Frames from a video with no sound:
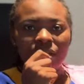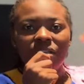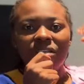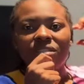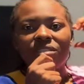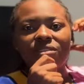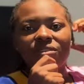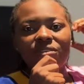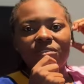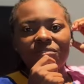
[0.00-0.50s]

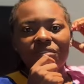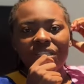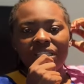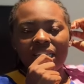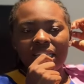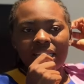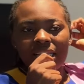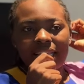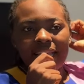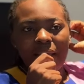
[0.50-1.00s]
So
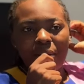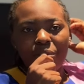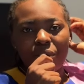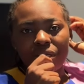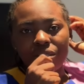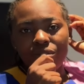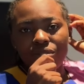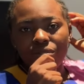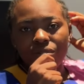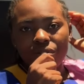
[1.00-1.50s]
recently I
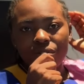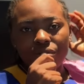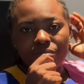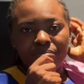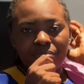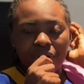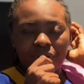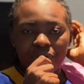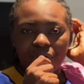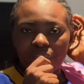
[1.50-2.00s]
went to
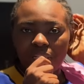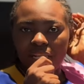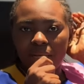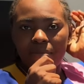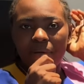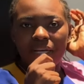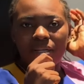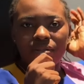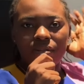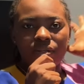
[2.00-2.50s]
Beirut,
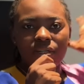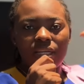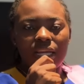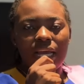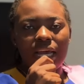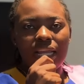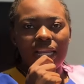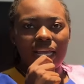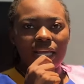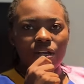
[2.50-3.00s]
Lebanon,
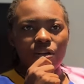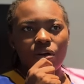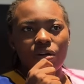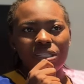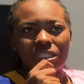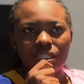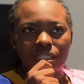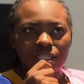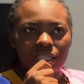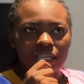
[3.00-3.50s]
and I
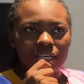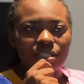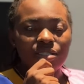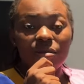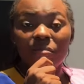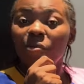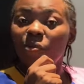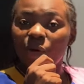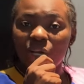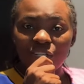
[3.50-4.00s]
got
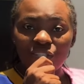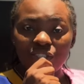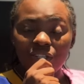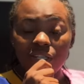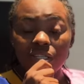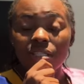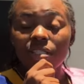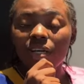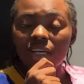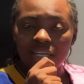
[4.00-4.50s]
some
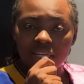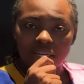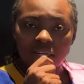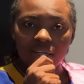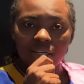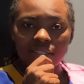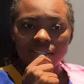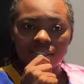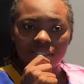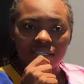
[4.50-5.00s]
questions, not a
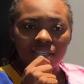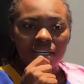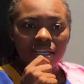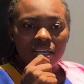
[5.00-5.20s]
lot,